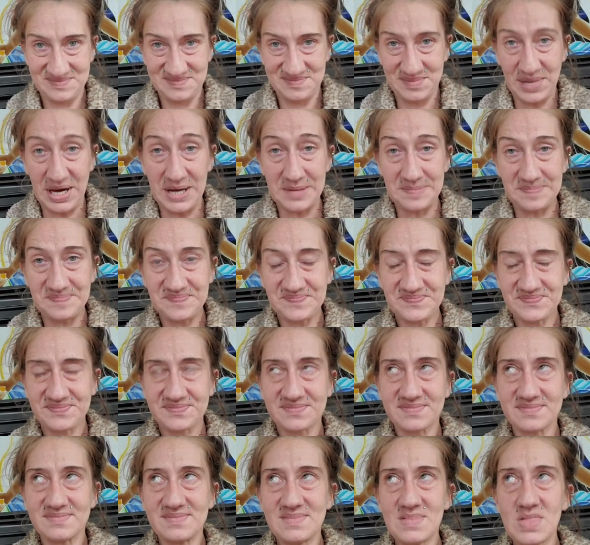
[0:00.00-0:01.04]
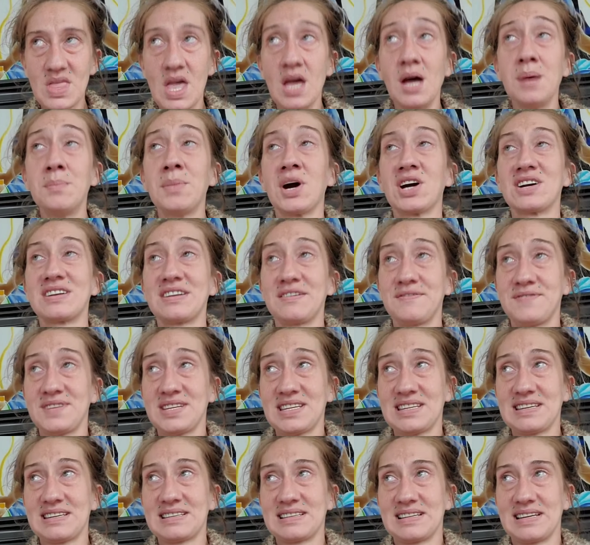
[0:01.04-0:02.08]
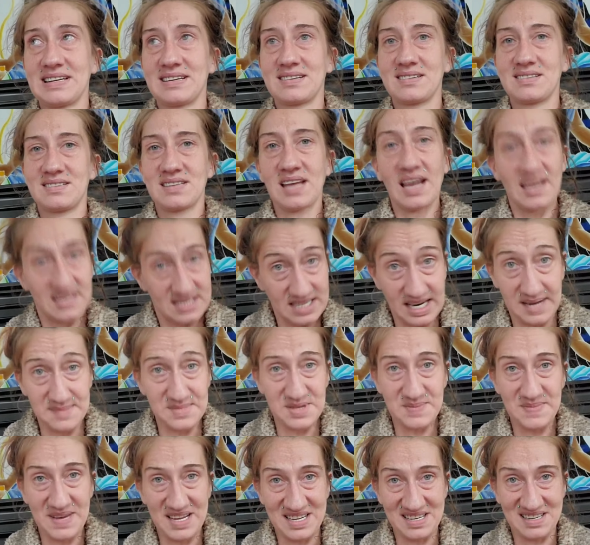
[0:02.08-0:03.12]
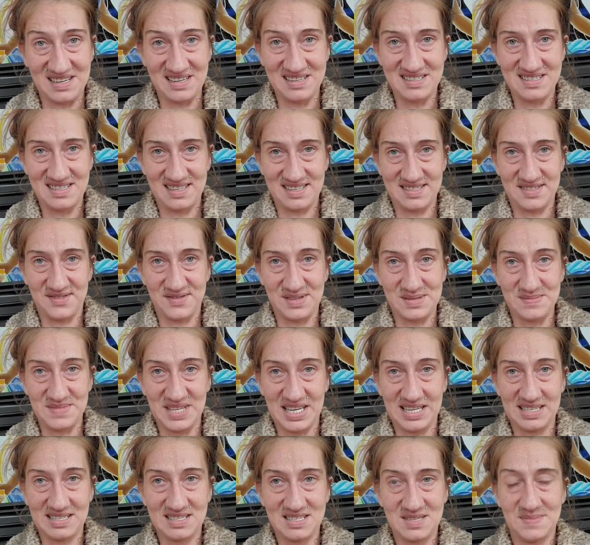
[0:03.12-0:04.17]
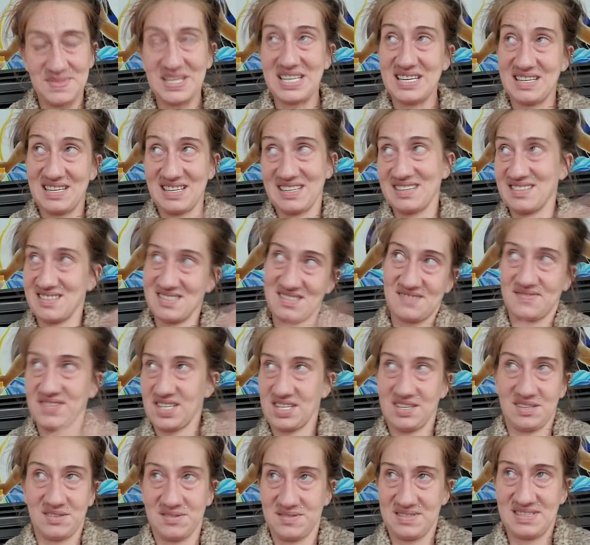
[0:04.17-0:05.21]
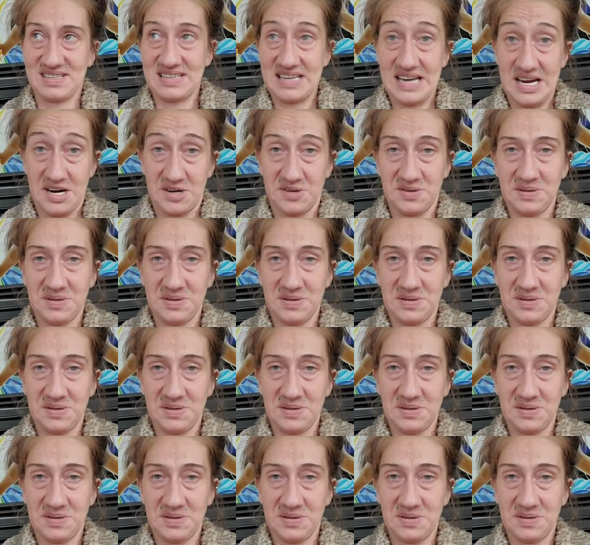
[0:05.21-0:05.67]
But I'm already feeling like 10 times better just from like the beginning of this video to now.